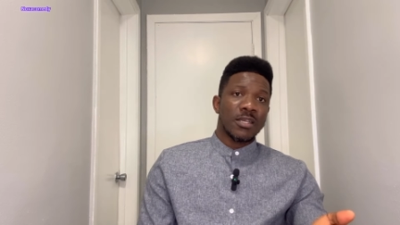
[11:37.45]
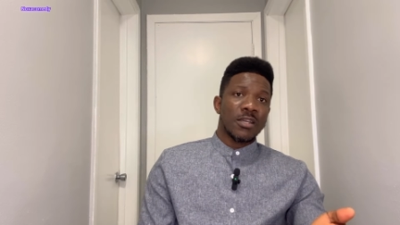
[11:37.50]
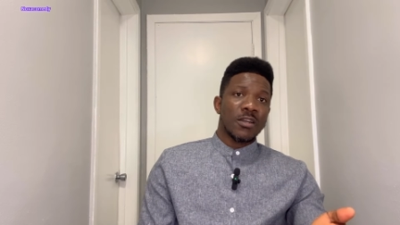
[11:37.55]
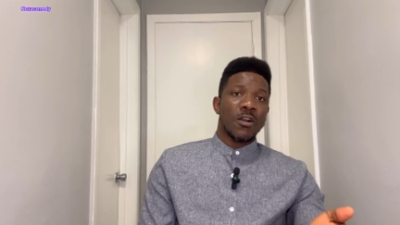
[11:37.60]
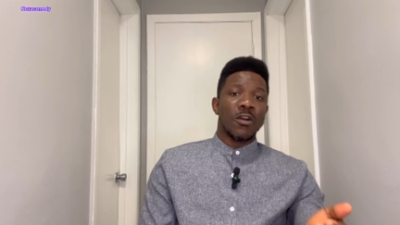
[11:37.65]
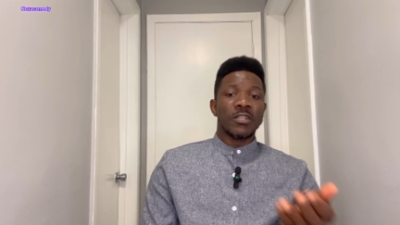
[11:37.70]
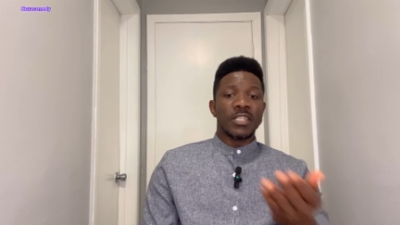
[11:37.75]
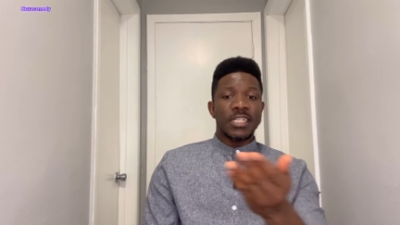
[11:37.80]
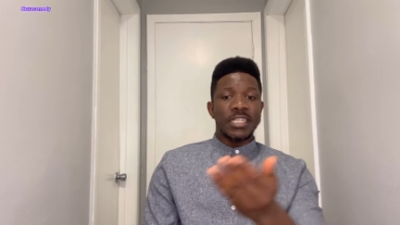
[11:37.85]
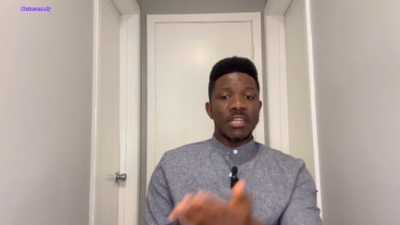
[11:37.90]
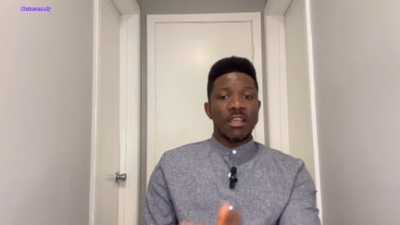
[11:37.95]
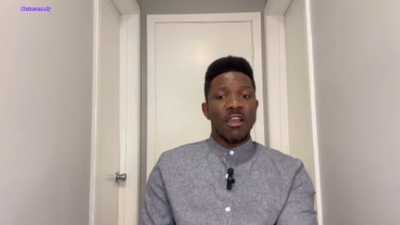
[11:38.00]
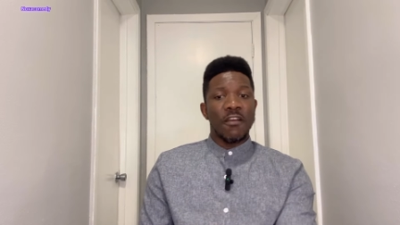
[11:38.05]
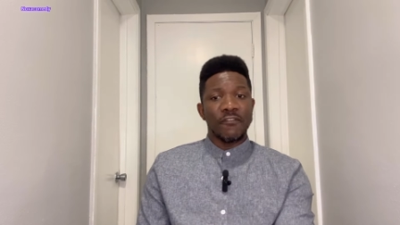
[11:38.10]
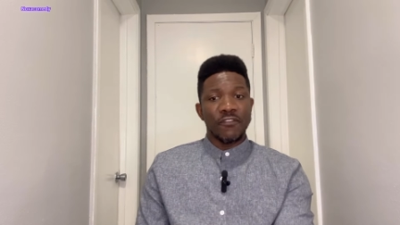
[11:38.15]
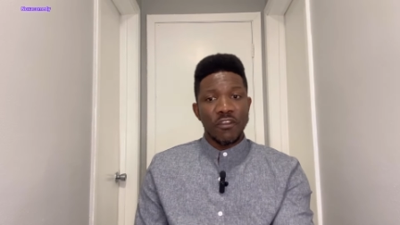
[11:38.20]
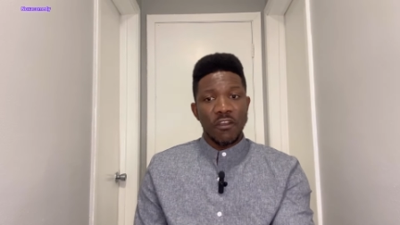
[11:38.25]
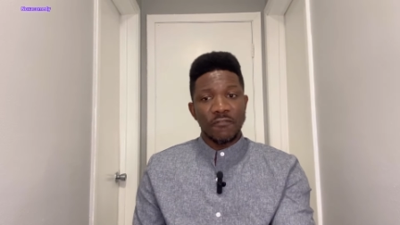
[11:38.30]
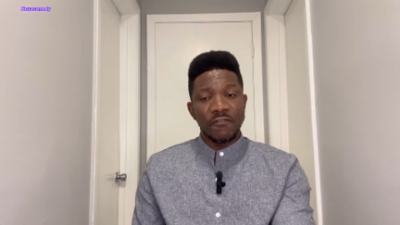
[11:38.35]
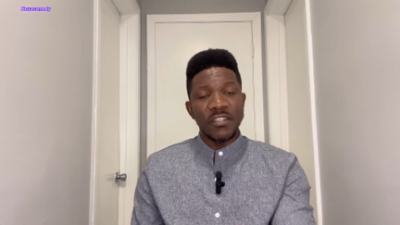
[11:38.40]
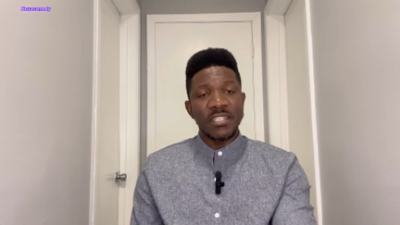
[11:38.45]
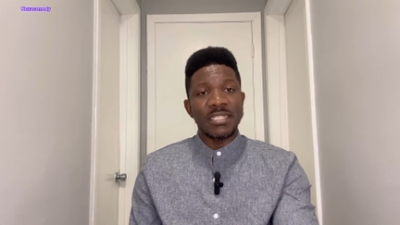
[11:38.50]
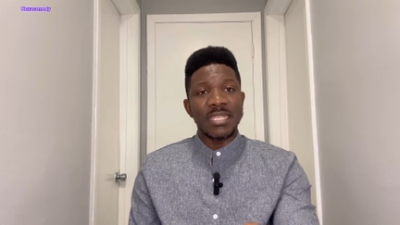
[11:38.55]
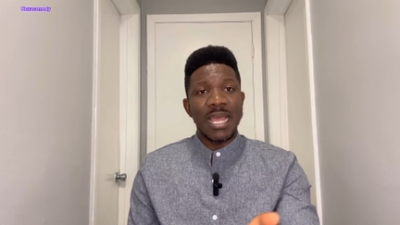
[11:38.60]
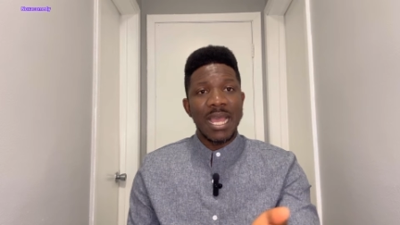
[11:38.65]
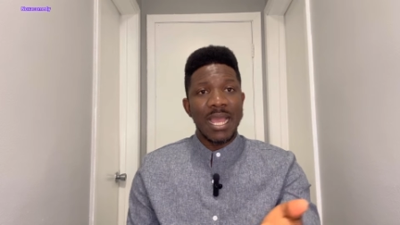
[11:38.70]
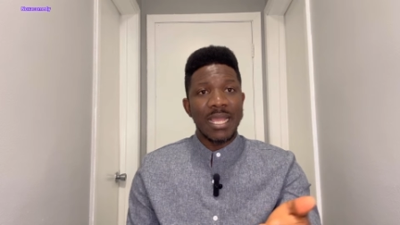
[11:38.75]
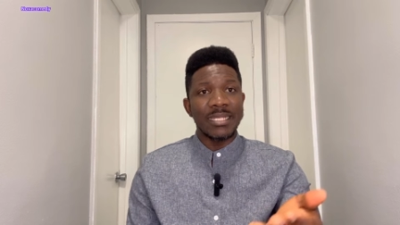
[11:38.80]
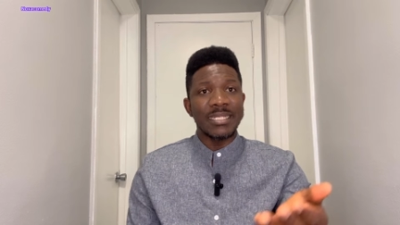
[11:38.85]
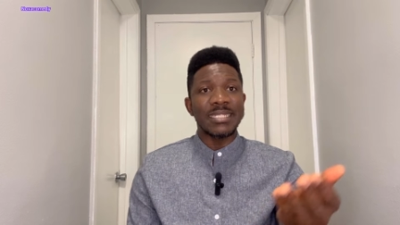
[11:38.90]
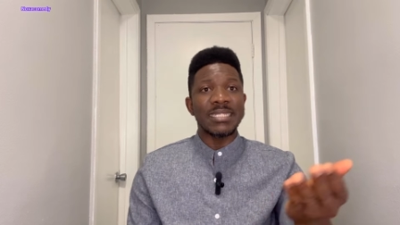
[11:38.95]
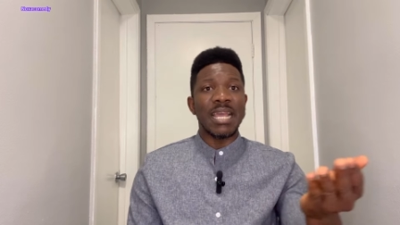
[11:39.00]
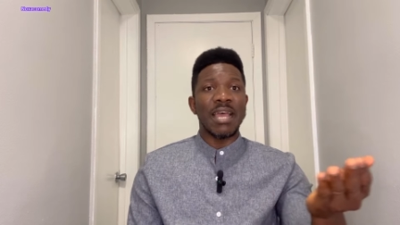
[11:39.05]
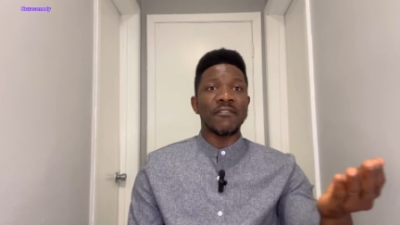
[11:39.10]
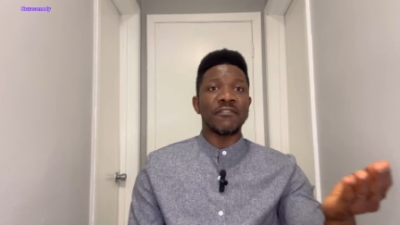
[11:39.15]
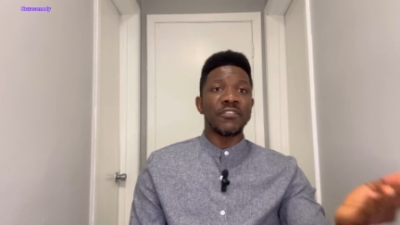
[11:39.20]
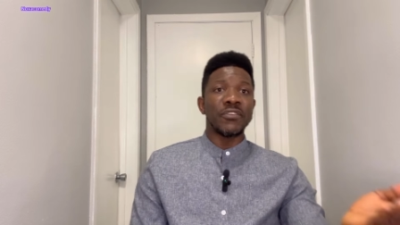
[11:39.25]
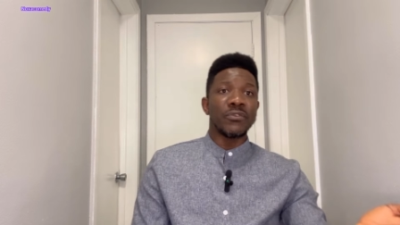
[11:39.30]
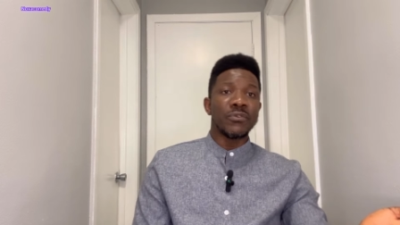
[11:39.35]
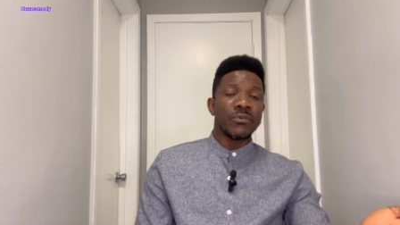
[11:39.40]
On the day of your visa
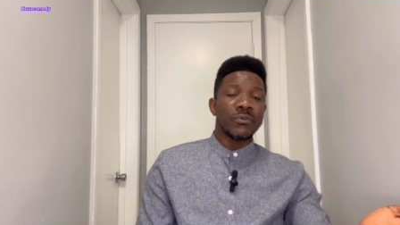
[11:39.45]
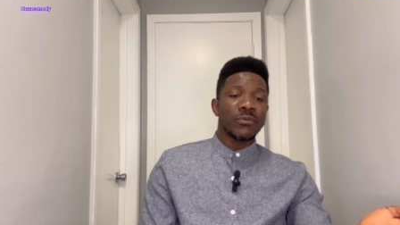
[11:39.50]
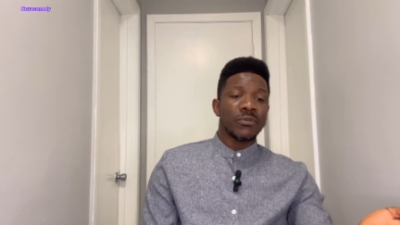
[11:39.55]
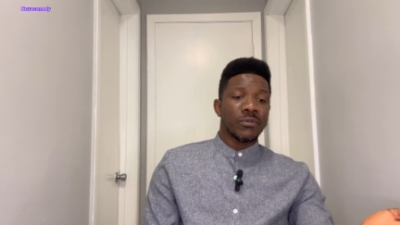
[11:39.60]
interview,